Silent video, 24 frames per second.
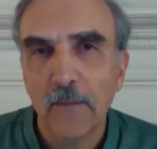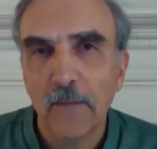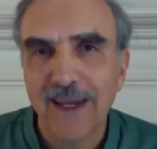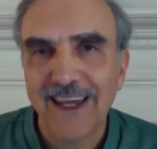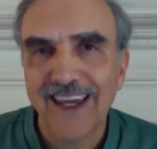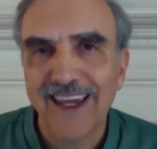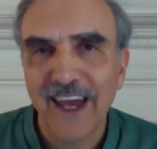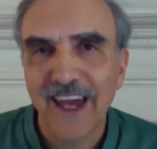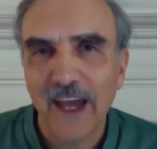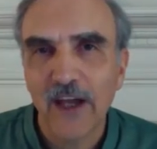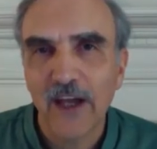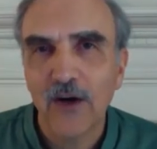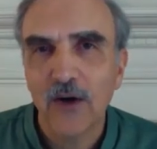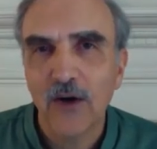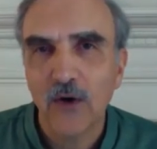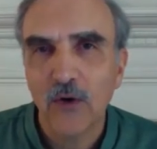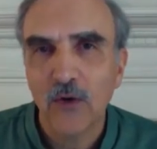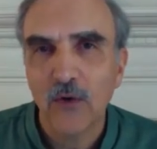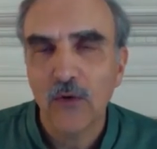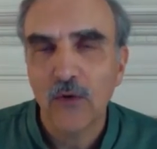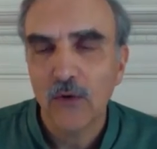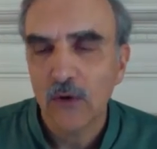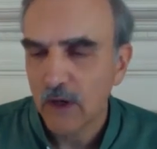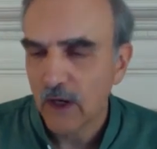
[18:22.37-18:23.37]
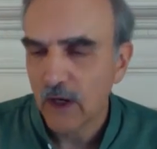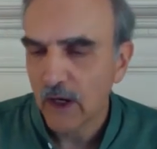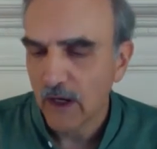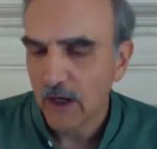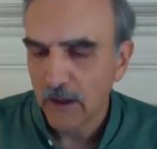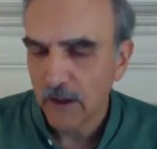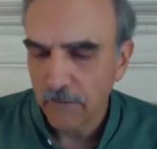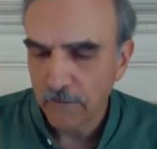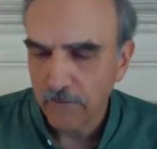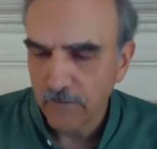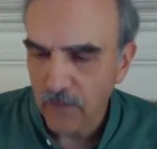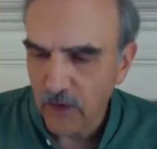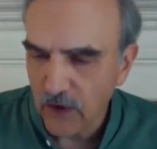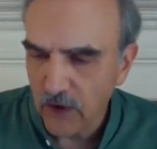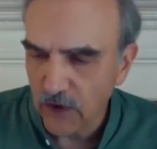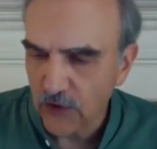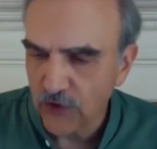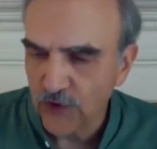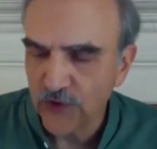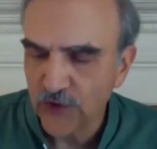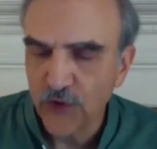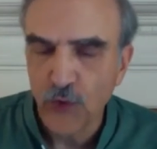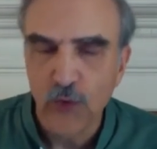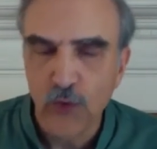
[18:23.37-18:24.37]
Mikao
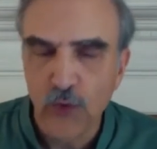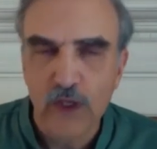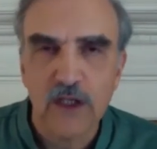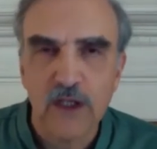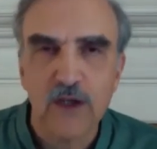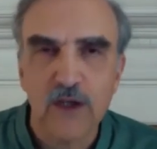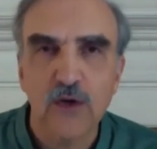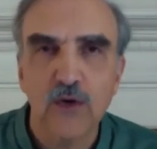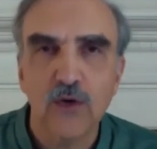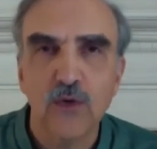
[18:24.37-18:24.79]
Yasui,